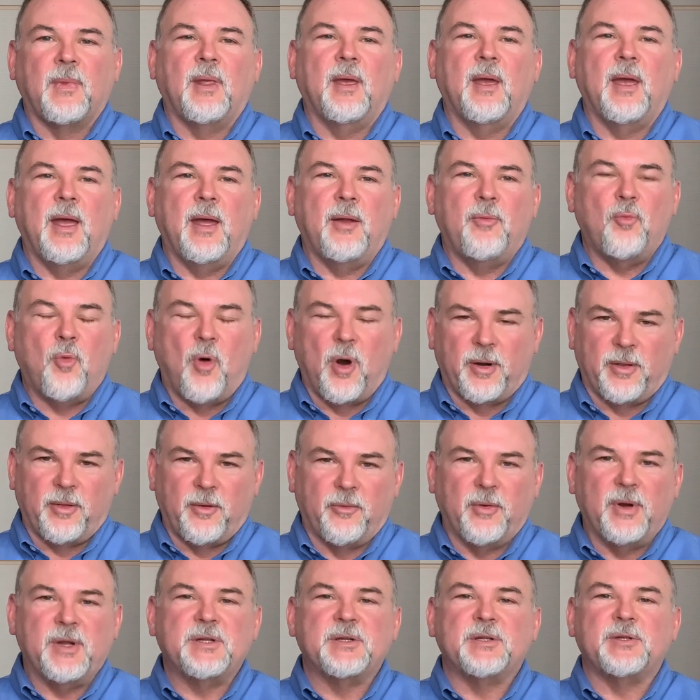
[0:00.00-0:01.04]
And one of the
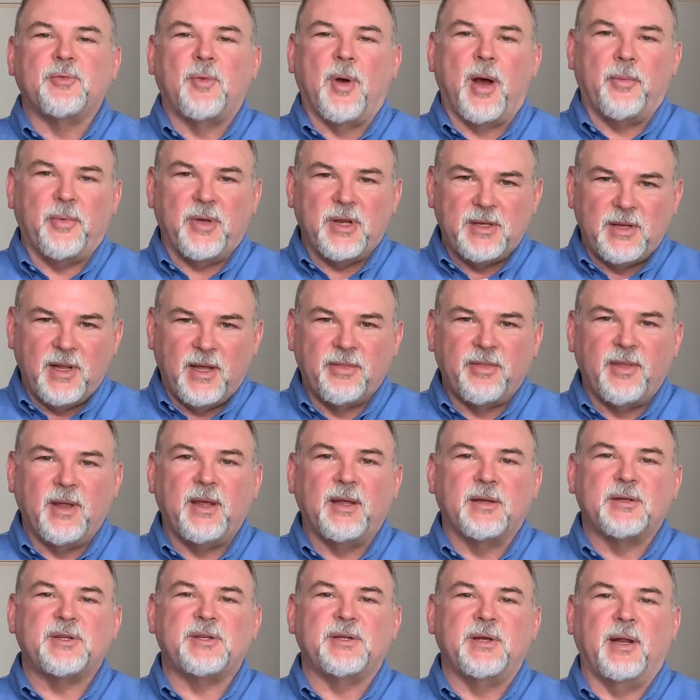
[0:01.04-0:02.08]
reasons why we did the
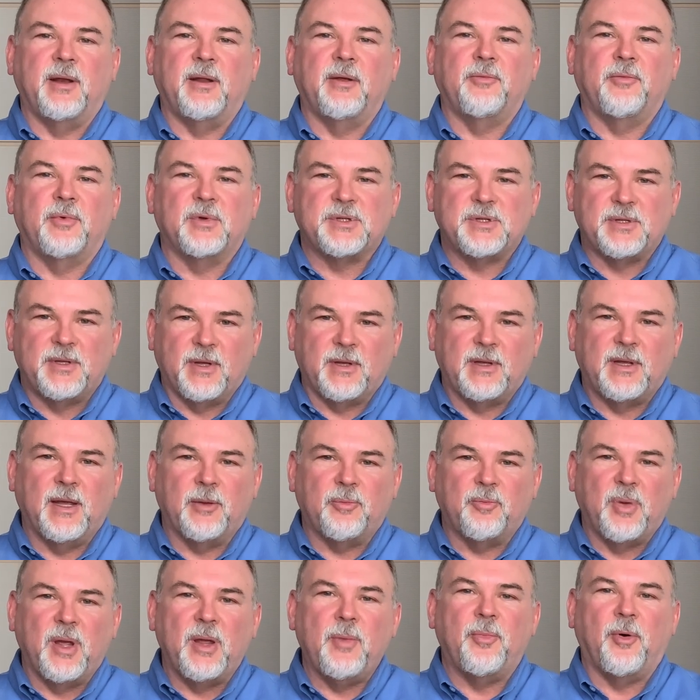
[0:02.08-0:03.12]
incentive was to
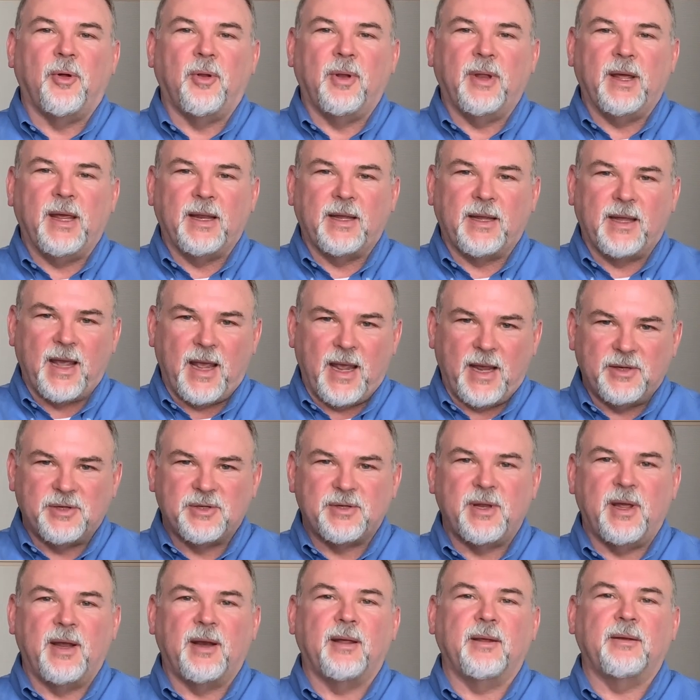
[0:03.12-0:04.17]
get people
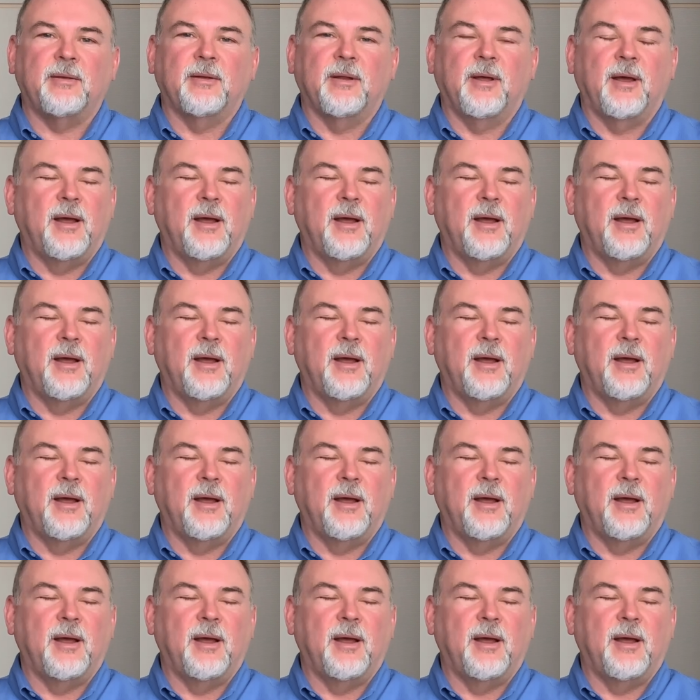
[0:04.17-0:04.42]
engaged in it.